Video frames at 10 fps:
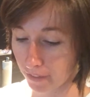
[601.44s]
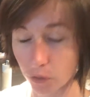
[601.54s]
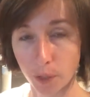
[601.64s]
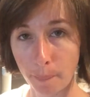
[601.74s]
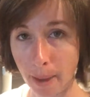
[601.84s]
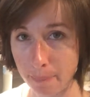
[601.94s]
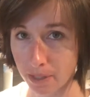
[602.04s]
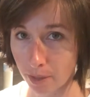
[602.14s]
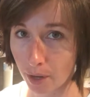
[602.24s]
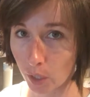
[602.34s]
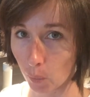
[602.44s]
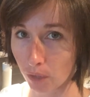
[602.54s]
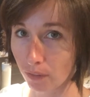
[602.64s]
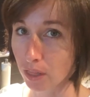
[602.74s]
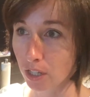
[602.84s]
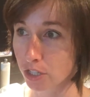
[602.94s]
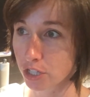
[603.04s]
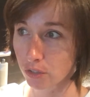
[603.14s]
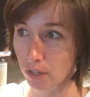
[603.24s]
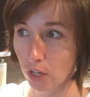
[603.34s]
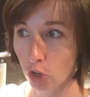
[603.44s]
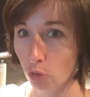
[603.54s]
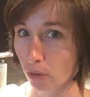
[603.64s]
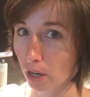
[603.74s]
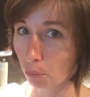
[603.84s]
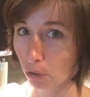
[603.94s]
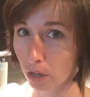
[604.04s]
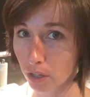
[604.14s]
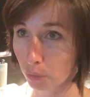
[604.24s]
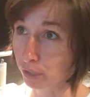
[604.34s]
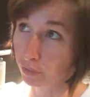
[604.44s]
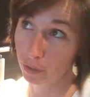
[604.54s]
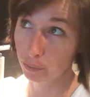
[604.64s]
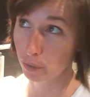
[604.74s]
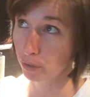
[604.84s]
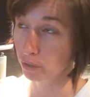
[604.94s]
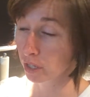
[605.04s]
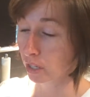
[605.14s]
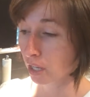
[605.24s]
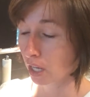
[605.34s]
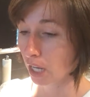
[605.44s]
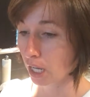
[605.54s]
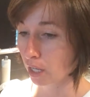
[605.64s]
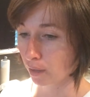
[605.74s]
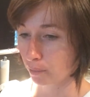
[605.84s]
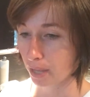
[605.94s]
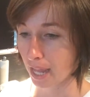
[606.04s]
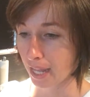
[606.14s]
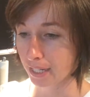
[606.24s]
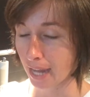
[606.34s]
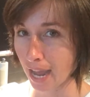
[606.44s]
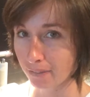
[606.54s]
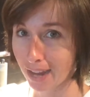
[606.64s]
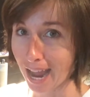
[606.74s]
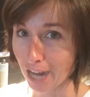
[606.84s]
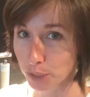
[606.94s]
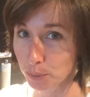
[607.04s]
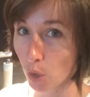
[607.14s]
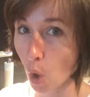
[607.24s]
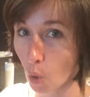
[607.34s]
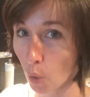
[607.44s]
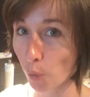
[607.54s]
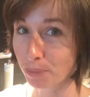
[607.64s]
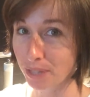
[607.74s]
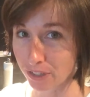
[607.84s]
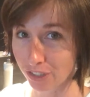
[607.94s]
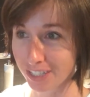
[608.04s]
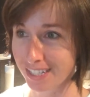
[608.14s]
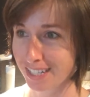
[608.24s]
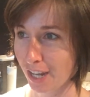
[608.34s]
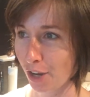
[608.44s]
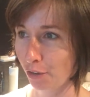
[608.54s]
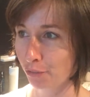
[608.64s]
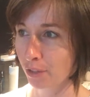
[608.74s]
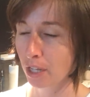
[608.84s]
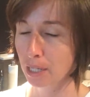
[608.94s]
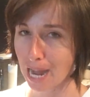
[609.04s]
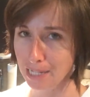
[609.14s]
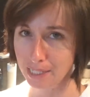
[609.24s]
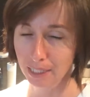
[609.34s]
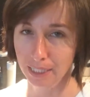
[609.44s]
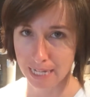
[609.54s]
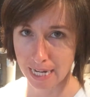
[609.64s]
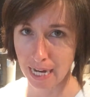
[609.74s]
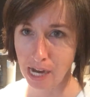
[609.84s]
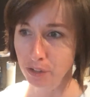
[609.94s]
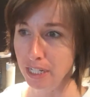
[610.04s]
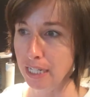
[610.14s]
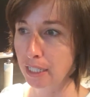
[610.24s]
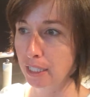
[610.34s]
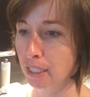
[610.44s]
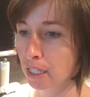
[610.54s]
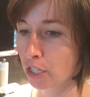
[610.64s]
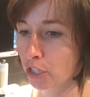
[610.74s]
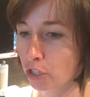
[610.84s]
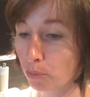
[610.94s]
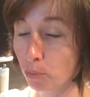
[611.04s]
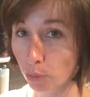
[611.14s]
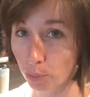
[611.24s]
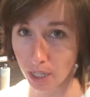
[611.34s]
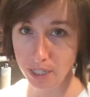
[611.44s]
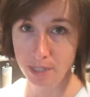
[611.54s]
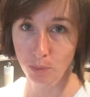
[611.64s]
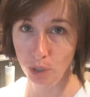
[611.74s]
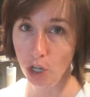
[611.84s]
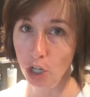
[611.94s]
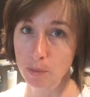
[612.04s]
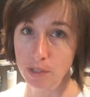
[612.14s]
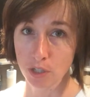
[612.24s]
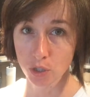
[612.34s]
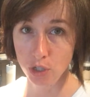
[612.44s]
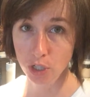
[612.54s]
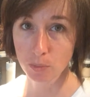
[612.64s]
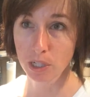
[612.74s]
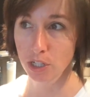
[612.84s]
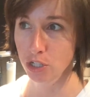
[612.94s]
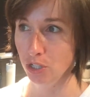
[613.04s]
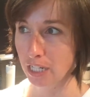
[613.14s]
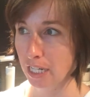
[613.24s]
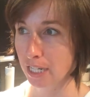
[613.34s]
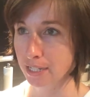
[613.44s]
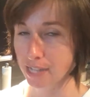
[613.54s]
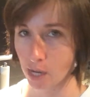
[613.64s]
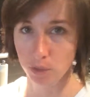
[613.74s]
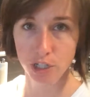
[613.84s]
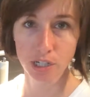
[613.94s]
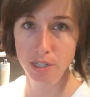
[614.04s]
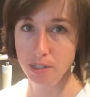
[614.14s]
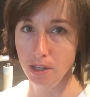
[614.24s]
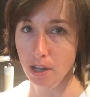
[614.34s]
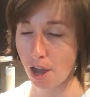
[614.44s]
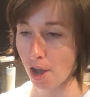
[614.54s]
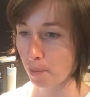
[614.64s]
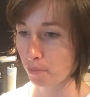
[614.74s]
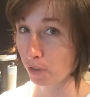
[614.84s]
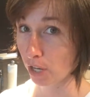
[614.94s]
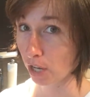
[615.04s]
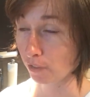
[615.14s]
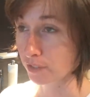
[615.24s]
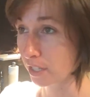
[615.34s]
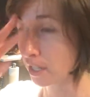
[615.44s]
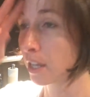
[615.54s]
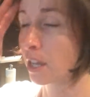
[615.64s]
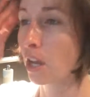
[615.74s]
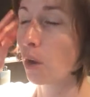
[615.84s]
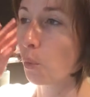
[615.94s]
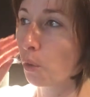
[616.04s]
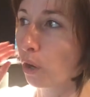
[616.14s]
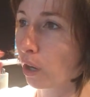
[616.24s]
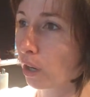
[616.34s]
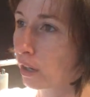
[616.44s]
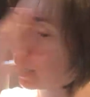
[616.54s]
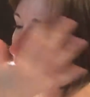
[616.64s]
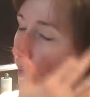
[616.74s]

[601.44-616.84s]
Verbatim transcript: that you can pop into the microwave at lunch, either at home or at work or even on the road, and have an actual whole meal instead of constantly eating out, eating, you know, more breads and more carbs than you should because you're eating sandwiches very often or,